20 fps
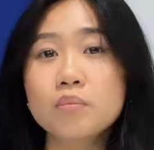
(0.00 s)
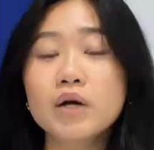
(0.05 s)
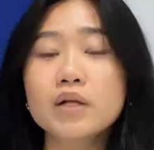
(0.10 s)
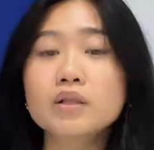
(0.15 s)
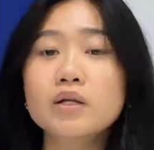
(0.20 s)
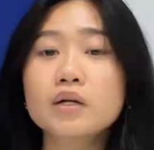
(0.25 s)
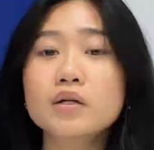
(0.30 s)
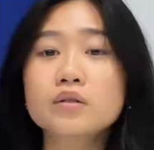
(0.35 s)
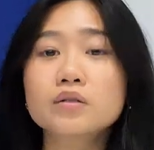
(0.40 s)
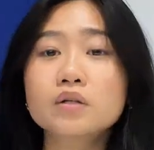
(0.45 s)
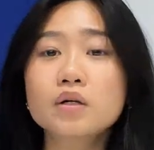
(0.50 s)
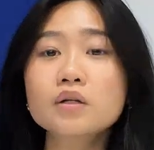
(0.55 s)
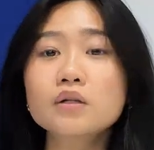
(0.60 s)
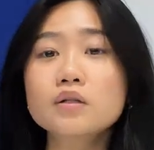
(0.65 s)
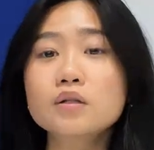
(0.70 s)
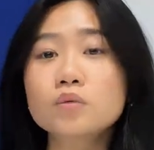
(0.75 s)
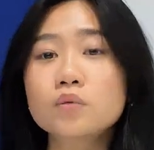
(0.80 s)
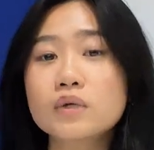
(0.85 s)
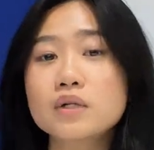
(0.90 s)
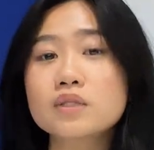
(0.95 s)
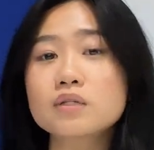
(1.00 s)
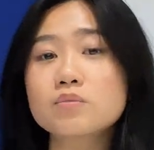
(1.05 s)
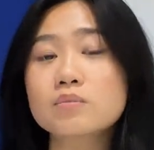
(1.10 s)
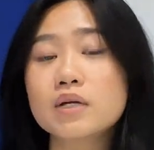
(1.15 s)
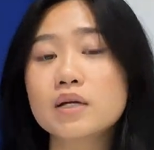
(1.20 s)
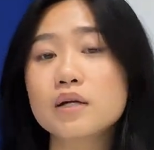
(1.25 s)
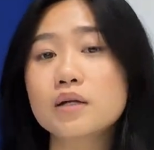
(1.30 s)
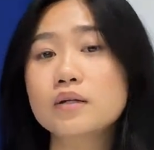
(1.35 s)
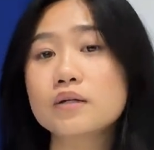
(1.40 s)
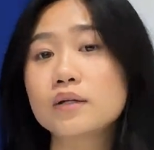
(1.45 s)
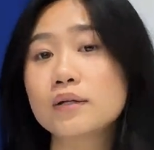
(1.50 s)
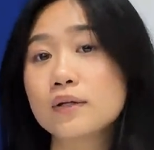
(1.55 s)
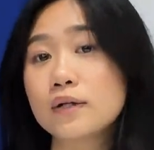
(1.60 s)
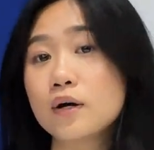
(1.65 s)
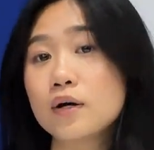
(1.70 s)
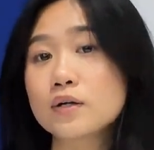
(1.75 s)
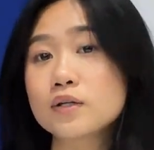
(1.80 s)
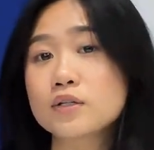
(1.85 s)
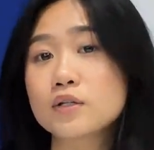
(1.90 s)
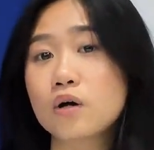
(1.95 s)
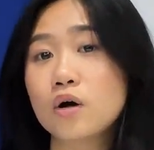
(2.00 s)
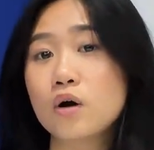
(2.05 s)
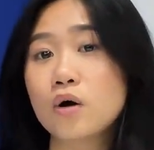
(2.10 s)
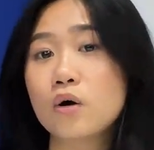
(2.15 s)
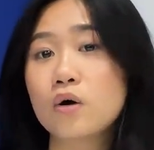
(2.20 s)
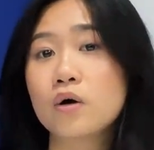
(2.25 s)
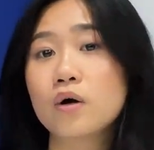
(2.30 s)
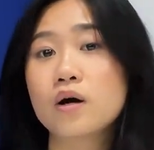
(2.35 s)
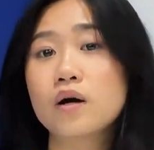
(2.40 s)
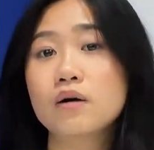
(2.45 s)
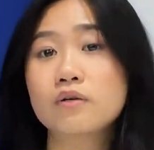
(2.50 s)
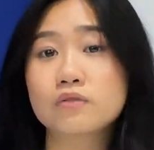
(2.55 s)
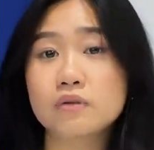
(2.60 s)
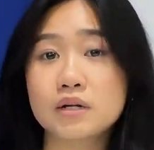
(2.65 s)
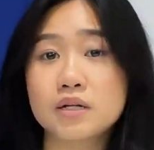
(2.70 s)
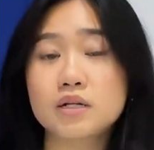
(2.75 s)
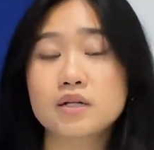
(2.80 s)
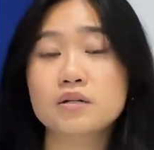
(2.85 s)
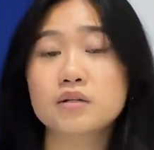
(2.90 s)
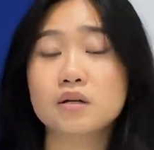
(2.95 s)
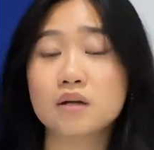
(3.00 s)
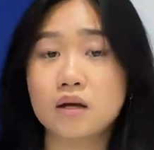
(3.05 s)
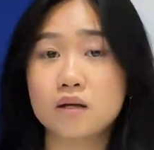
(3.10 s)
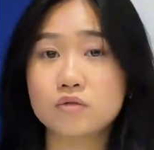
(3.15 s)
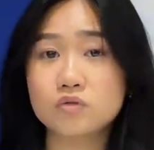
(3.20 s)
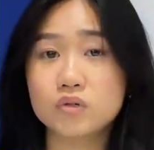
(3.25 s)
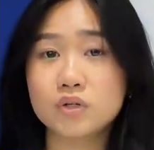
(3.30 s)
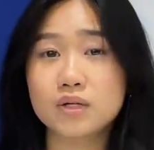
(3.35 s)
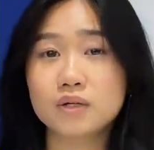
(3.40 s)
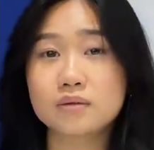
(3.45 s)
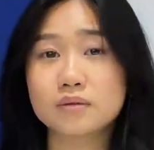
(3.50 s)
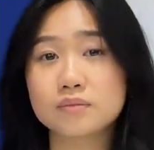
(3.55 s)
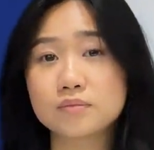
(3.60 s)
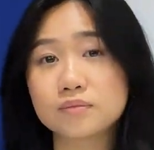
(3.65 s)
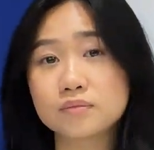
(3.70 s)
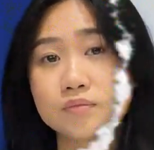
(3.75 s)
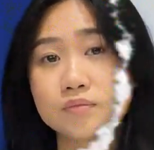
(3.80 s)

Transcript: but they are not the ones making the laws or running the country.